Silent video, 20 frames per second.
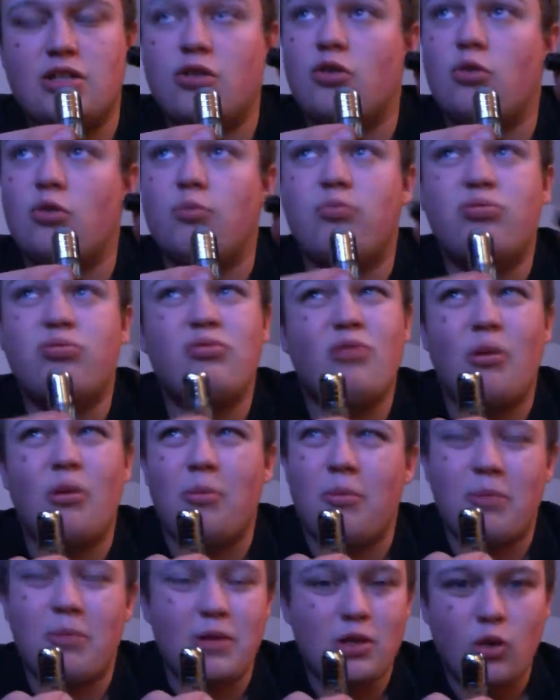you could
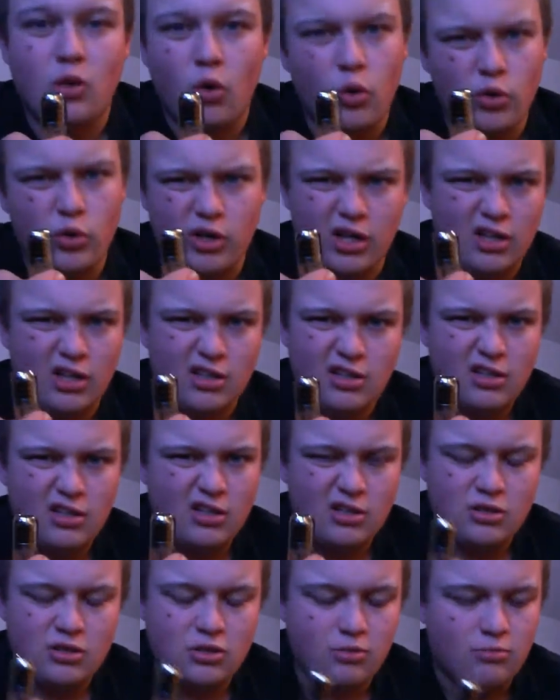probably order
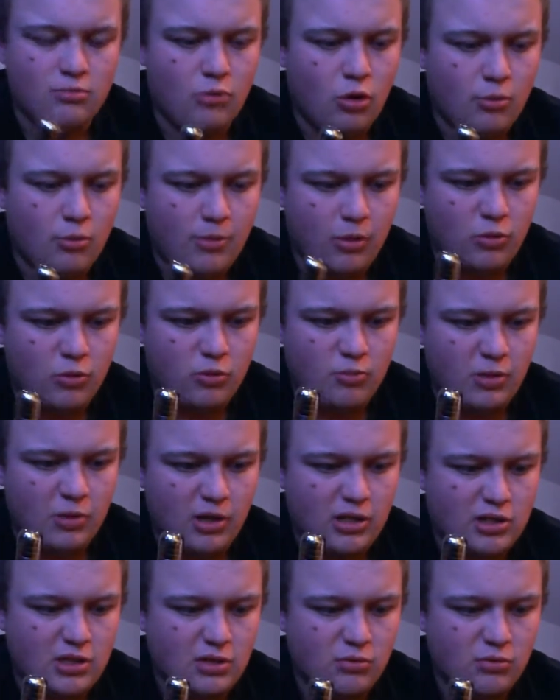some more mouthpiece.